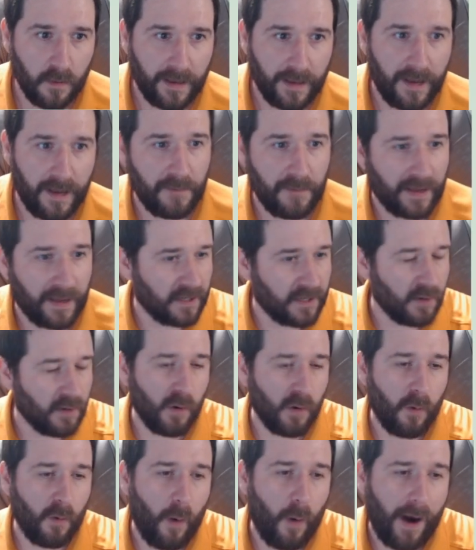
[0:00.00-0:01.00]
Okay, I'm not going to
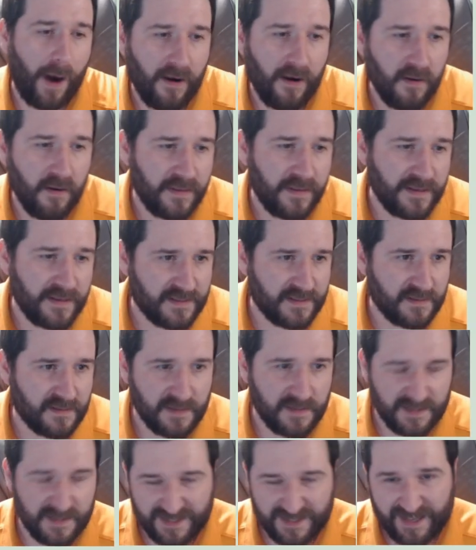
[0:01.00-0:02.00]
require this
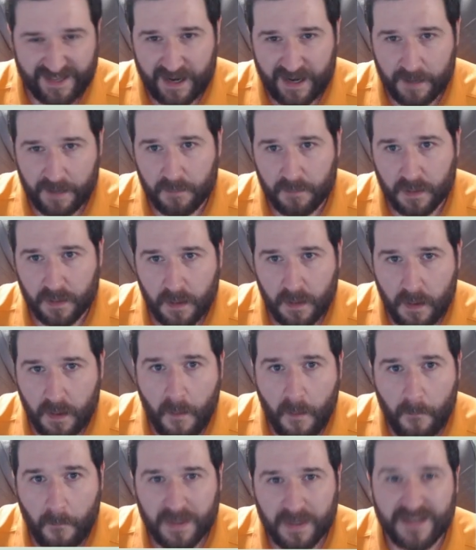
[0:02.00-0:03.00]
setup,
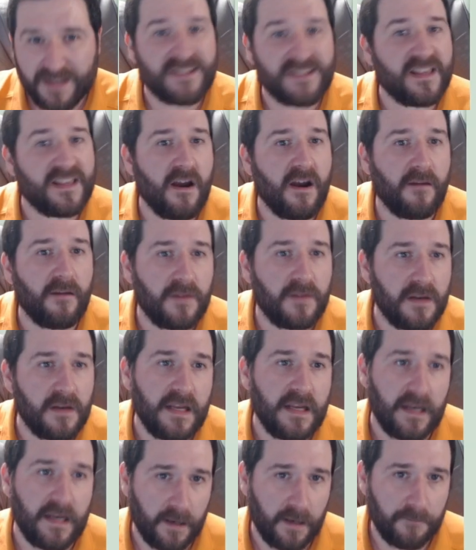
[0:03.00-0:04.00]
but it's there if you
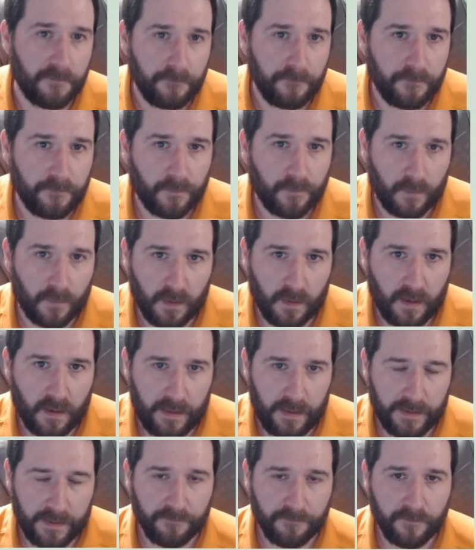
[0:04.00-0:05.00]
need it. Okay,